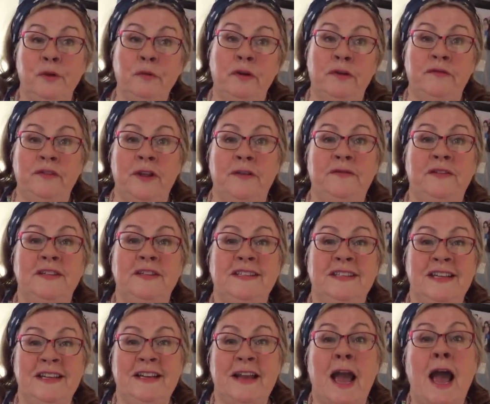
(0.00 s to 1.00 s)
We would have loved
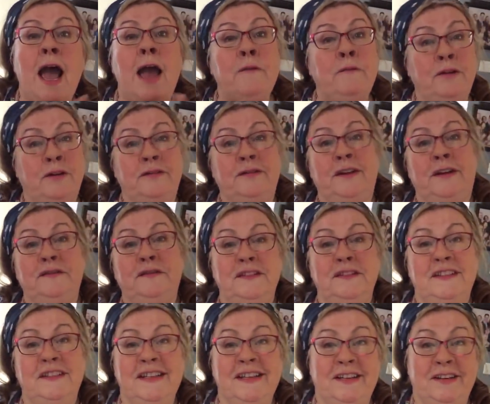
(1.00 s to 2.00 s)
to see you. I would have
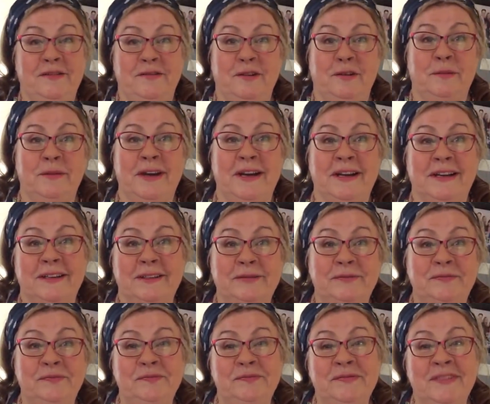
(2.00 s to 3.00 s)
loved to see you,
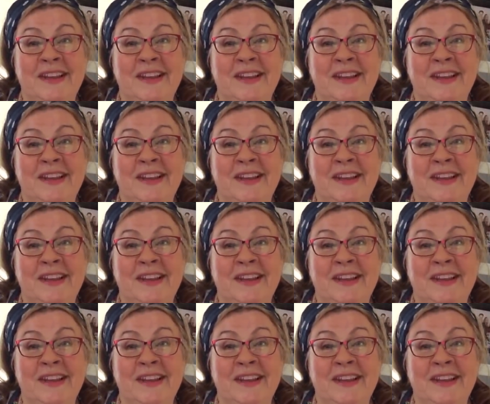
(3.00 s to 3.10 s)
Rebecca.